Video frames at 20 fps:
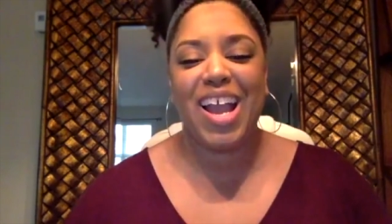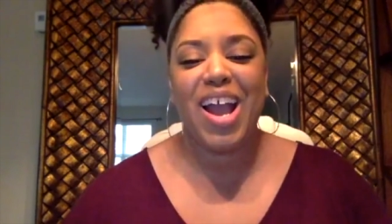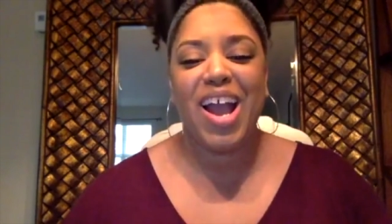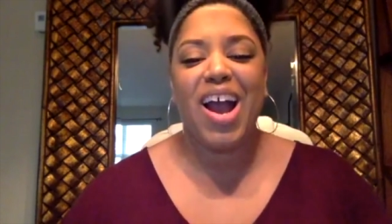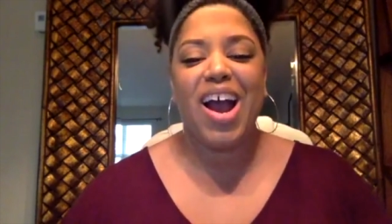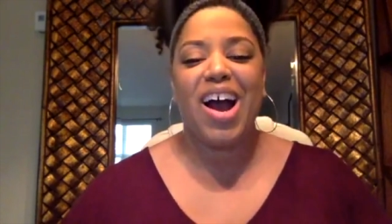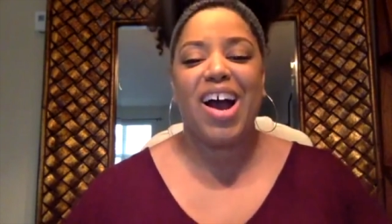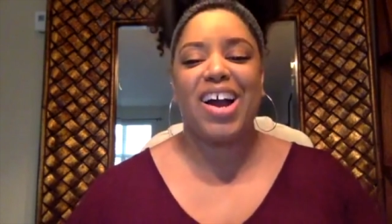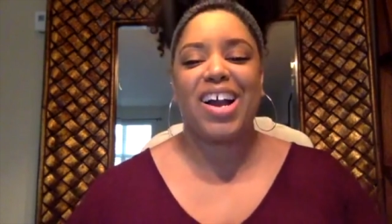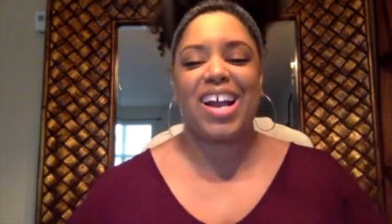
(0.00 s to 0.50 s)

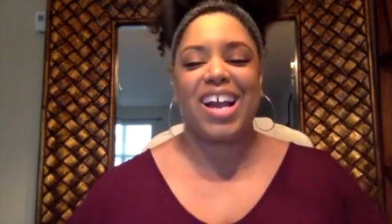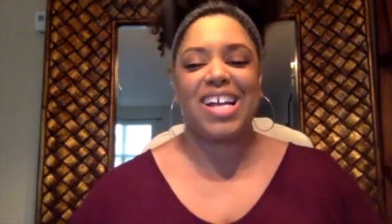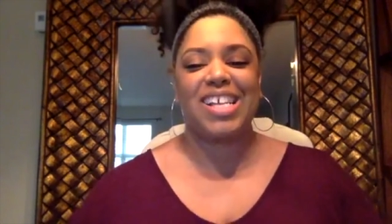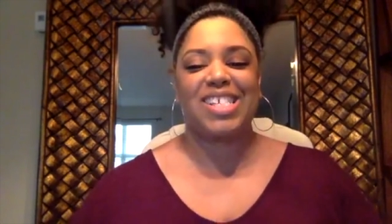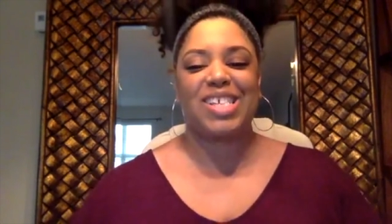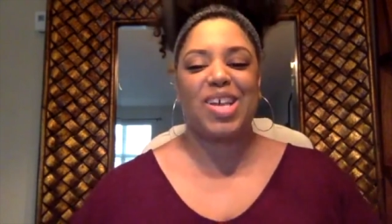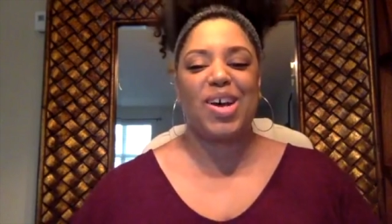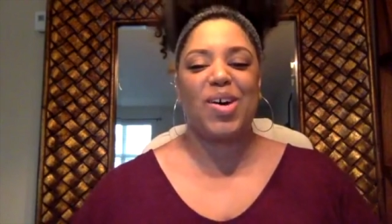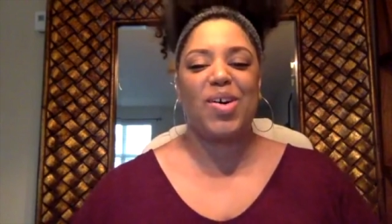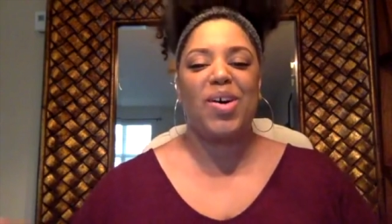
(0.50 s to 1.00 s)
Okay.
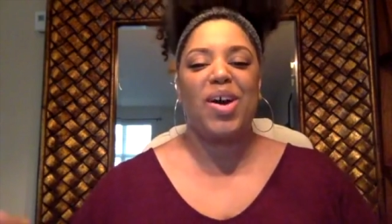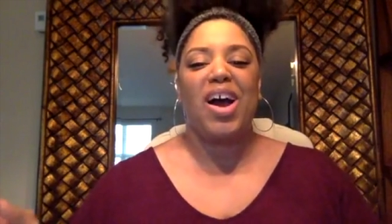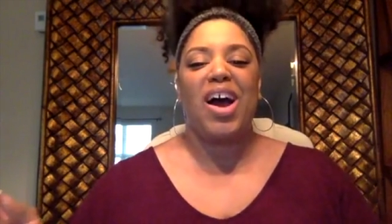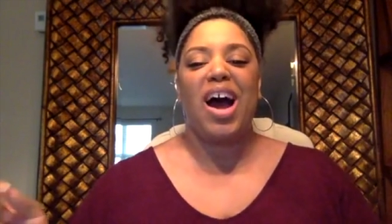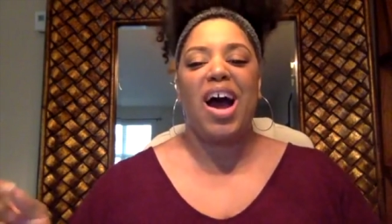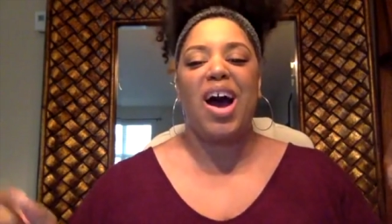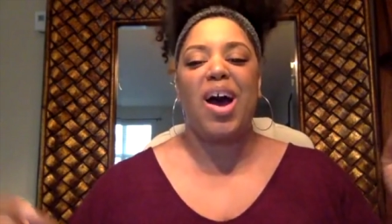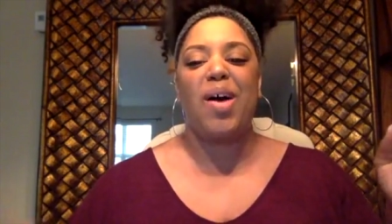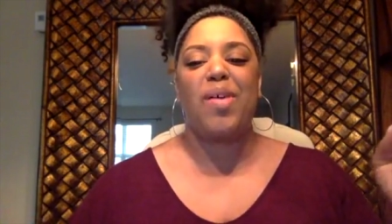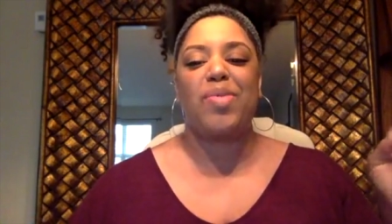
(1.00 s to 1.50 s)
So
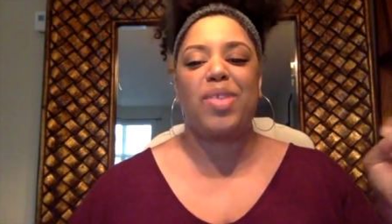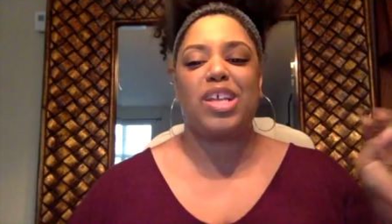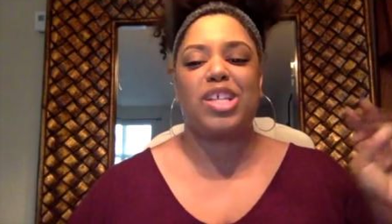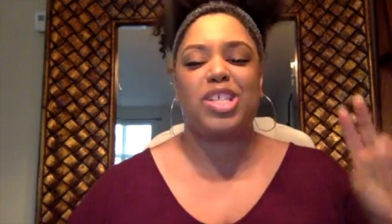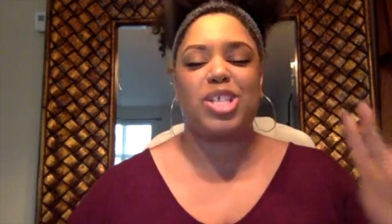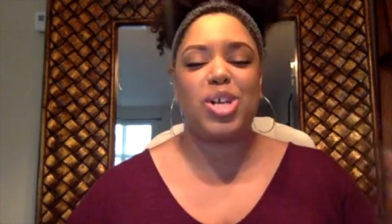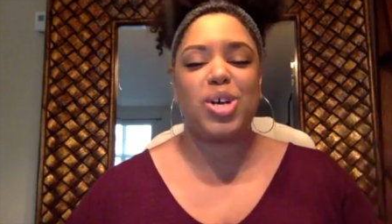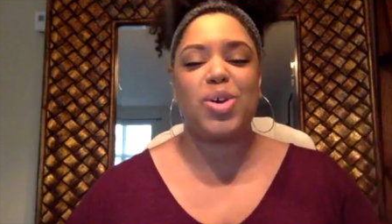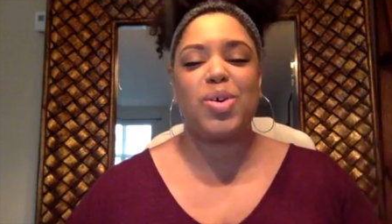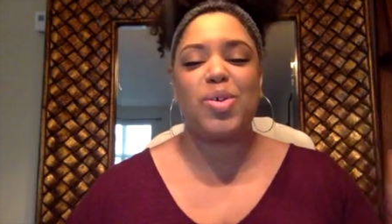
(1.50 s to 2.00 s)

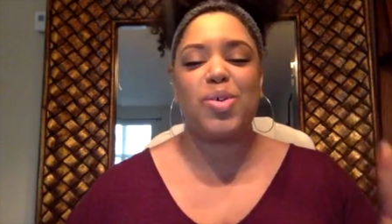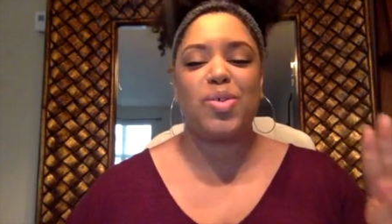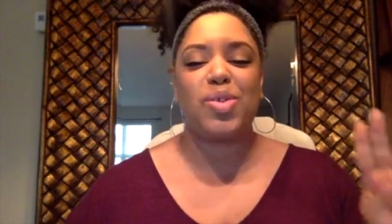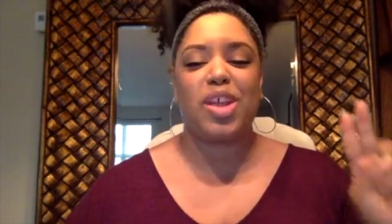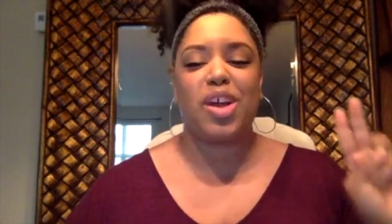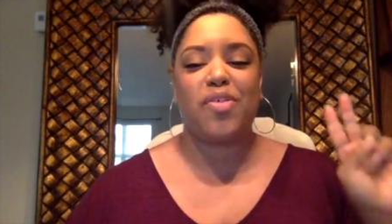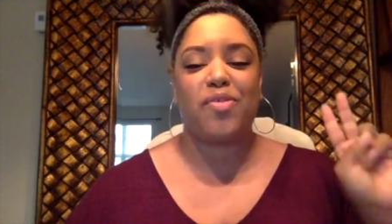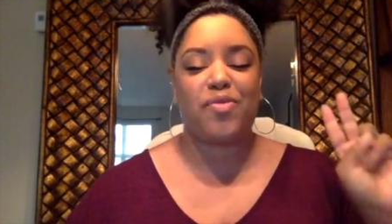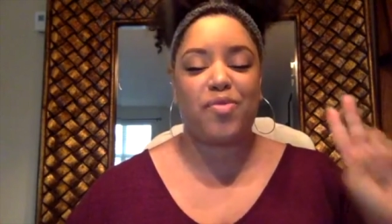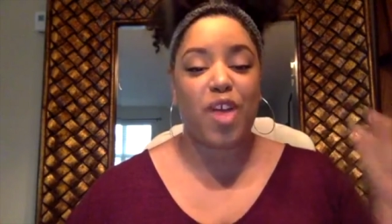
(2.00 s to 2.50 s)

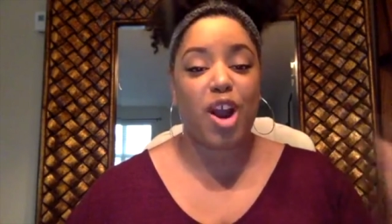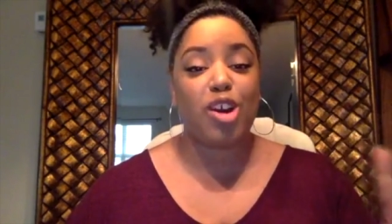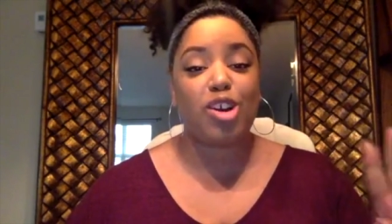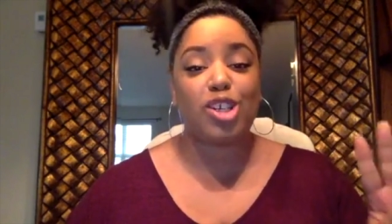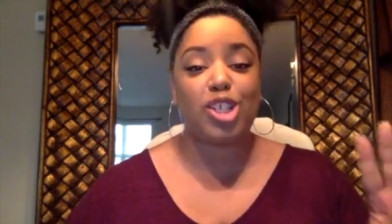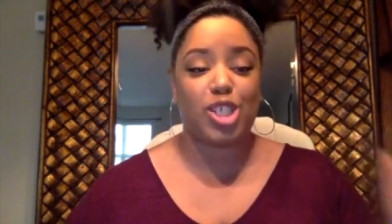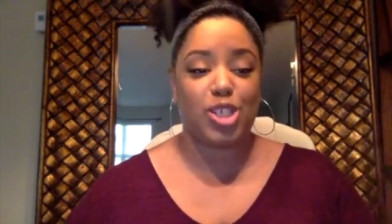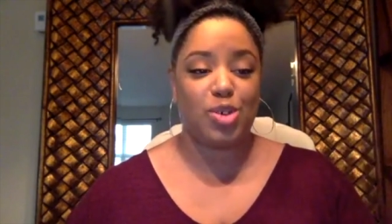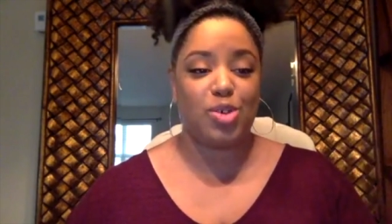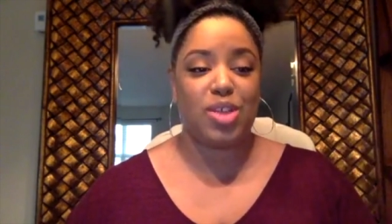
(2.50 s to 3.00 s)
the
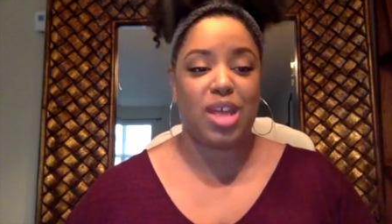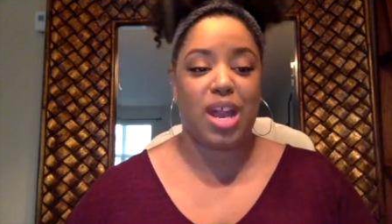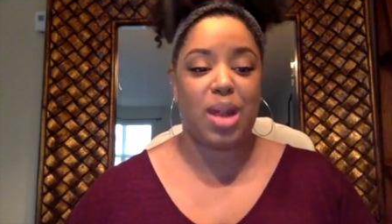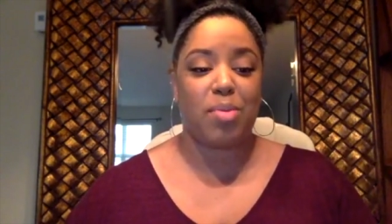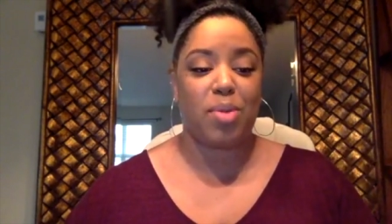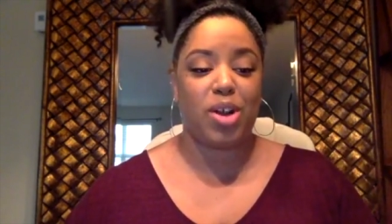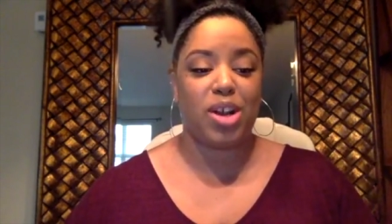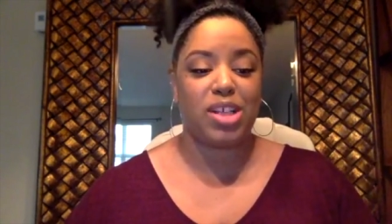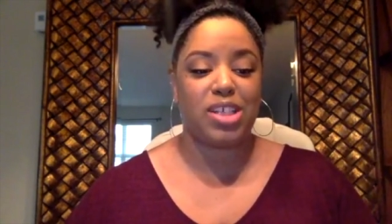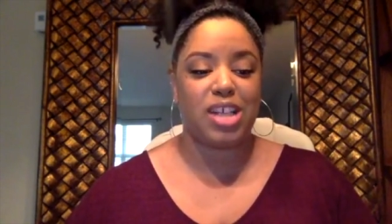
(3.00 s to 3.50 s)
first 2 that I'm
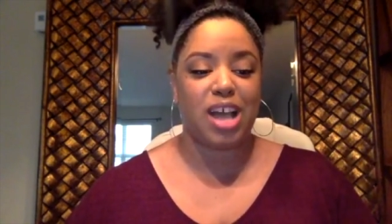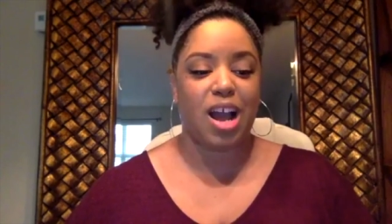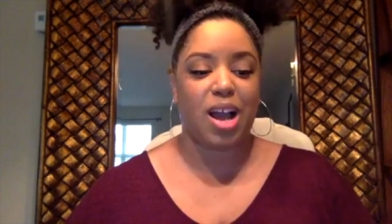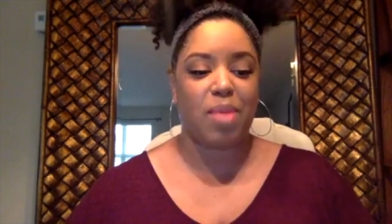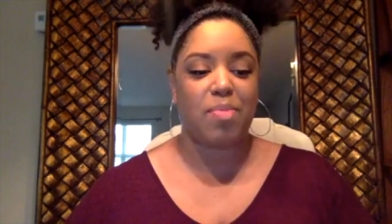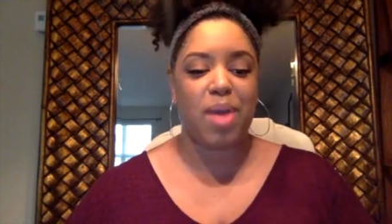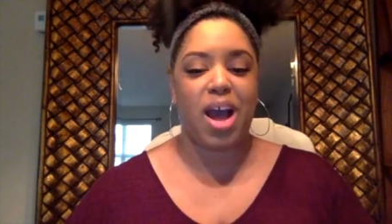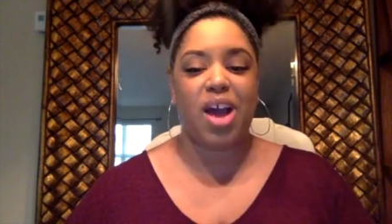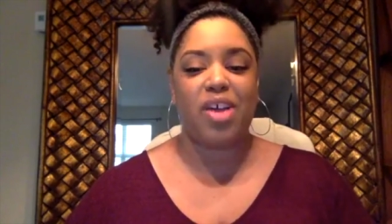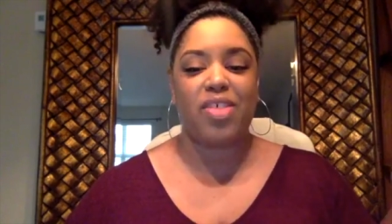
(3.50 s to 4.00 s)
going to talk
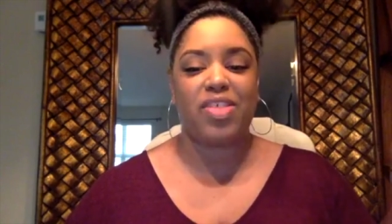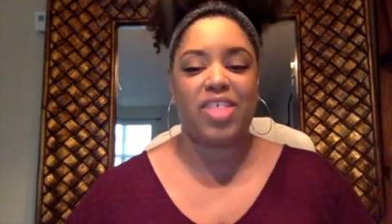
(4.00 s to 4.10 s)
about,